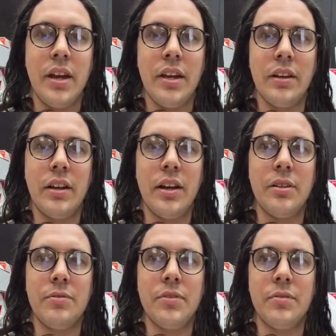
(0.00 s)
and
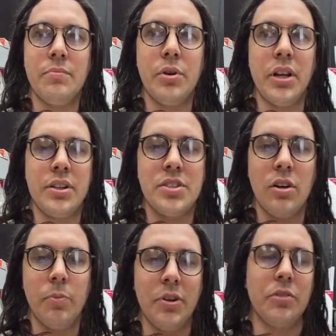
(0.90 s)
kind of putting us
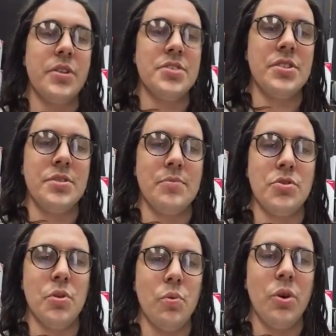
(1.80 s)
open to criticism
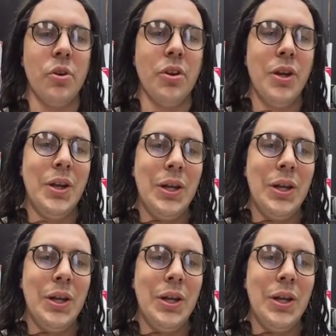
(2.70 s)
to the world.